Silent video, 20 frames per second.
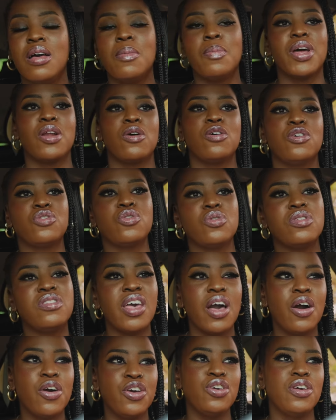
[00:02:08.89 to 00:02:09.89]
but also
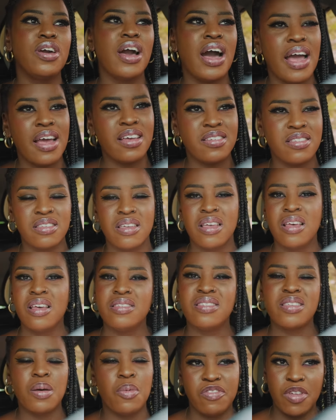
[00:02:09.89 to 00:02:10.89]
tell you guys
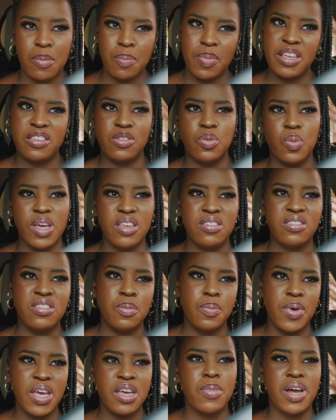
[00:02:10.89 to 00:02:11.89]
some of the best ways to
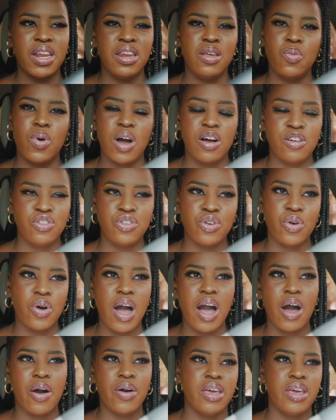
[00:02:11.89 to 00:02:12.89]
make money whilst you're out